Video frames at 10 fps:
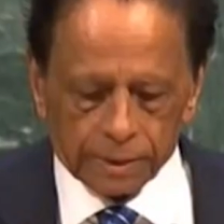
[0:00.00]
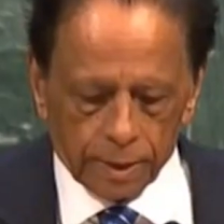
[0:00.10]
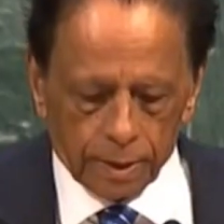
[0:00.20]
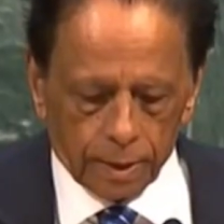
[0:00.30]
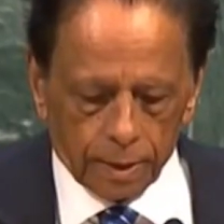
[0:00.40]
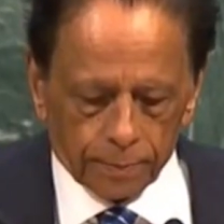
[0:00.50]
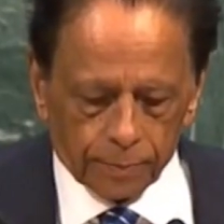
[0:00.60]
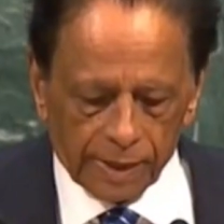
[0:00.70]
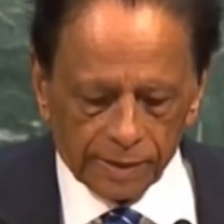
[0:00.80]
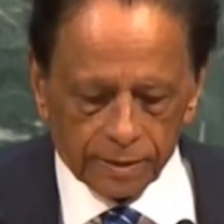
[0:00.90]

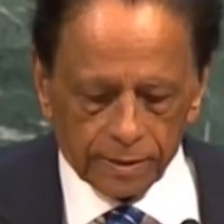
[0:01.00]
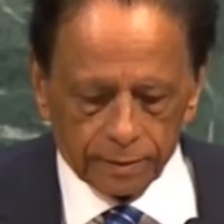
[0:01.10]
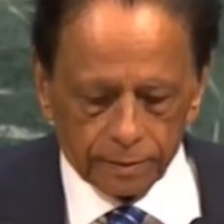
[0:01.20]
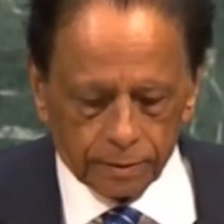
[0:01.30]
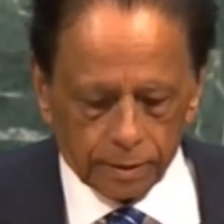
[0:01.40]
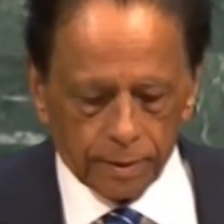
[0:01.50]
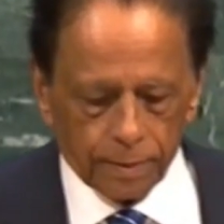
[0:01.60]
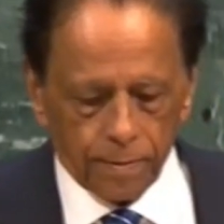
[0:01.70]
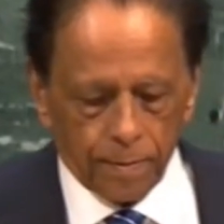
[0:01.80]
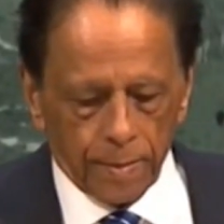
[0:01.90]
Mr. President,
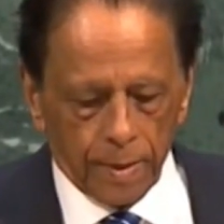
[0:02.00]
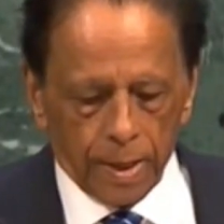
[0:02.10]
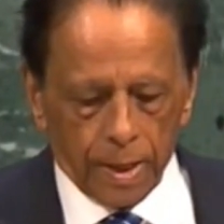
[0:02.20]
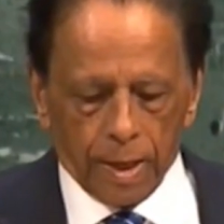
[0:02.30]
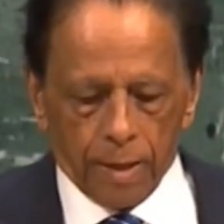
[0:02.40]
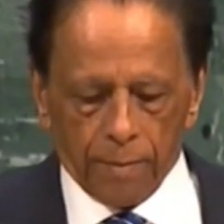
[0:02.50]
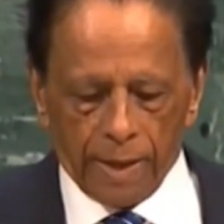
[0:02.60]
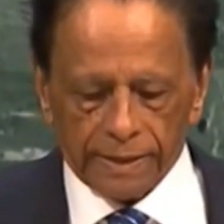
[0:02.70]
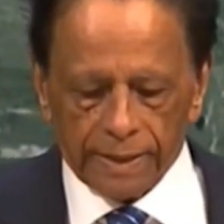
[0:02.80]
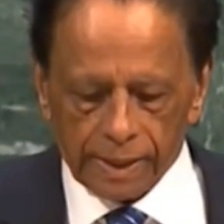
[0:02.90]

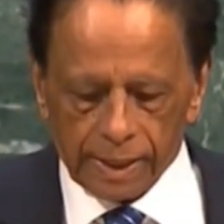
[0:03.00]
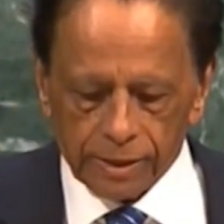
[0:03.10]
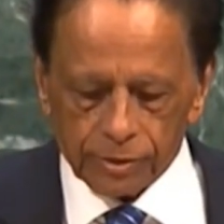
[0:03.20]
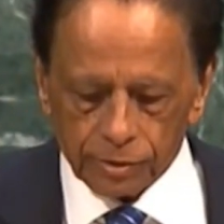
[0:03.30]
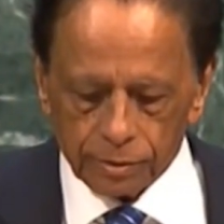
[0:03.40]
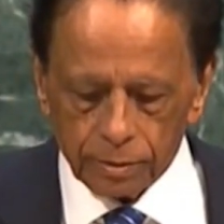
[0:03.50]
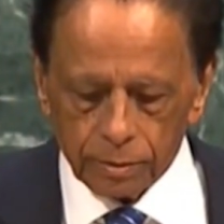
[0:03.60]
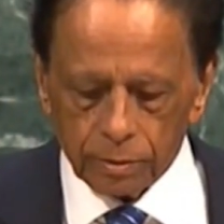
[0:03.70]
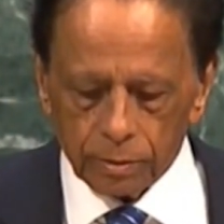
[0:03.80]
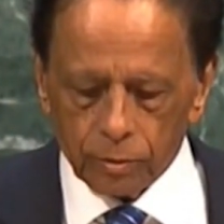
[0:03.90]
my
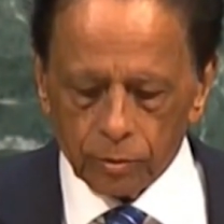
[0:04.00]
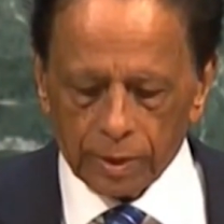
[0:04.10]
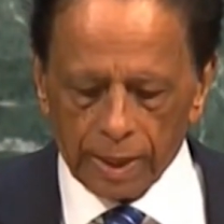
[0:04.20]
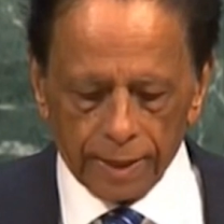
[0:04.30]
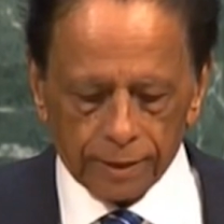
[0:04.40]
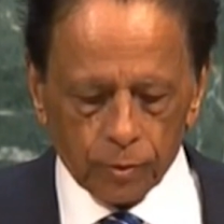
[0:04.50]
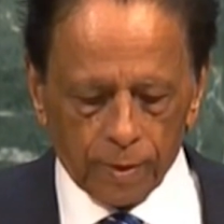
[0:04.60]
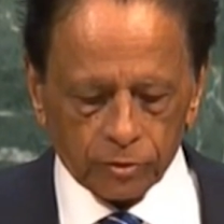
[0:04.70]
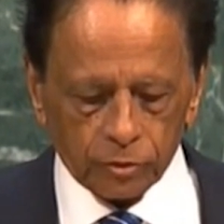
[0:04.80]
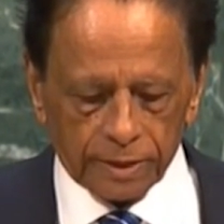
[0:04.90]
delegation would
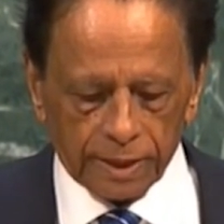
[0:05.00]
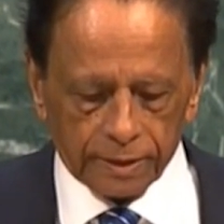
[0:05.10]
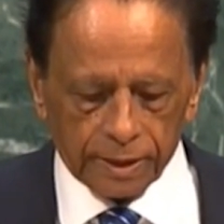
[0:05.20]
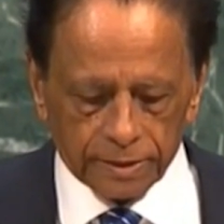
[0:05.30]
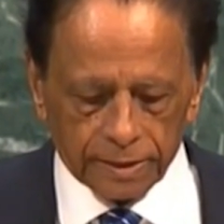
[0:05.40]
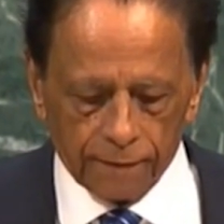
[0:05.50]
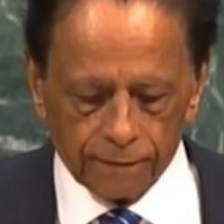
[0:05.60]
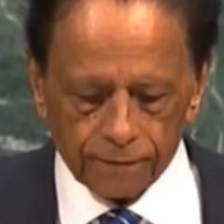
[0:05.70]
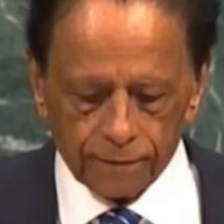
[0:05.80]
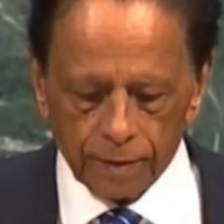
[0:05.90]
like to associate
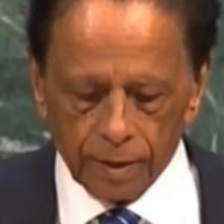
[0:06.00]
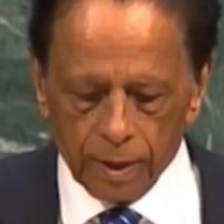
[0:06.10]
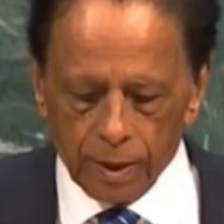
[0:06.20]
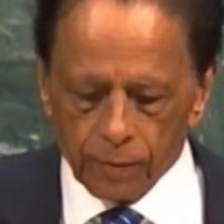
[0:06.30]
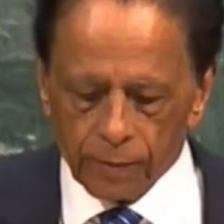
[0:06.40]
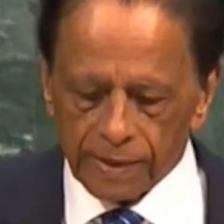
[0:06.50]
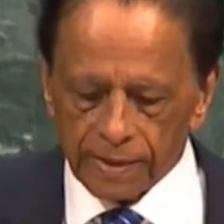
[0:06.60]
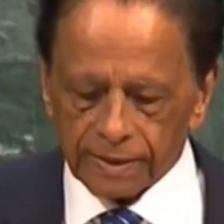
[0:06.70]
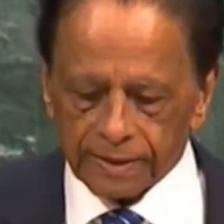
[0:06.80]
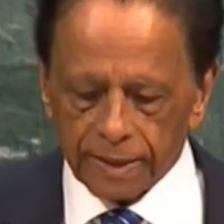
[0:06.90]
itself
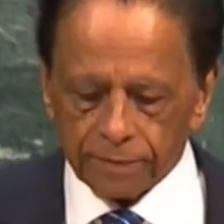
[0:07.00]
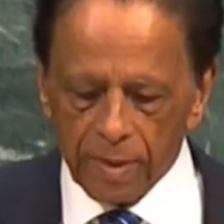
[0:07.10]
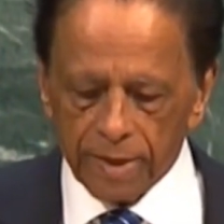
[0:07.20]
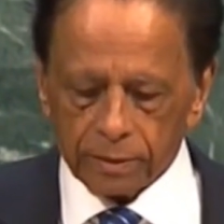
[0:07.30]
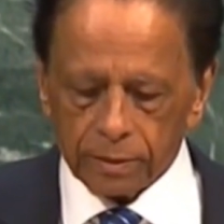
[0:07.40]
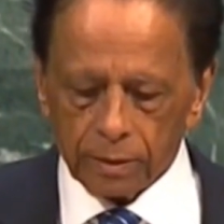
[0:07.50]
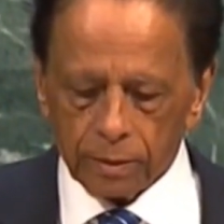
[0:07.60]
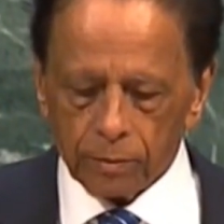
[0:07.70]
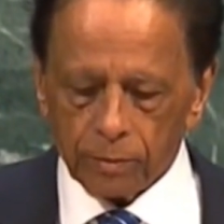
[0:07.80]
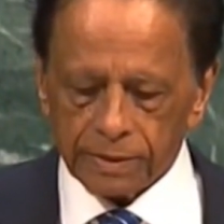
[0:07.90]
with a statement
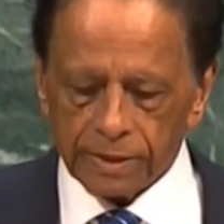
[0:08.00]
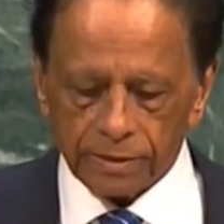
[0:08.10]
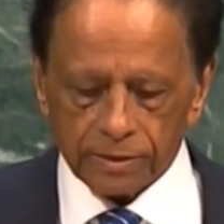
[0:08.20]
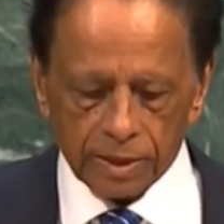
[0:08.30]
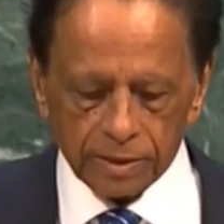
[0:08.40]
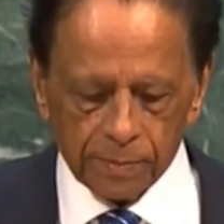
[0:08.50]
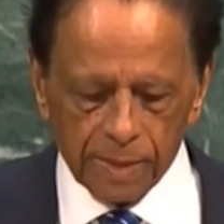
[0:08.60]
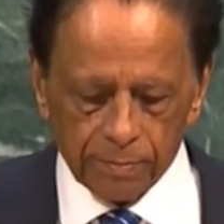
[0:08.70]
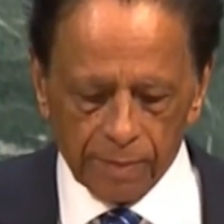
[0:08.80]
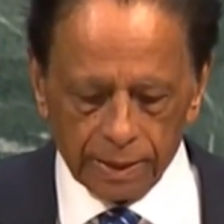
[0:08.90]
which has
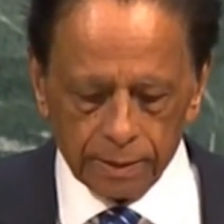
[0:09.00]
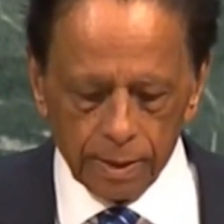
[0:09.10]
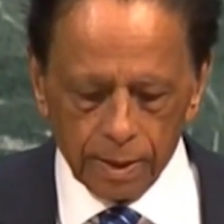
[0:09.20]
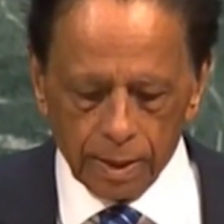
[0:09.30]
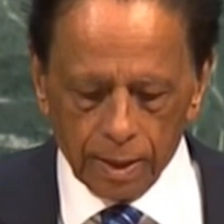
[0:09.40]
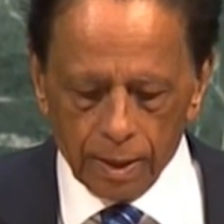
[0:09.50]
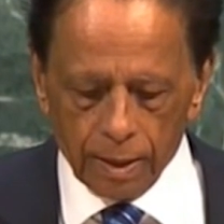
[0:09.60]
just been made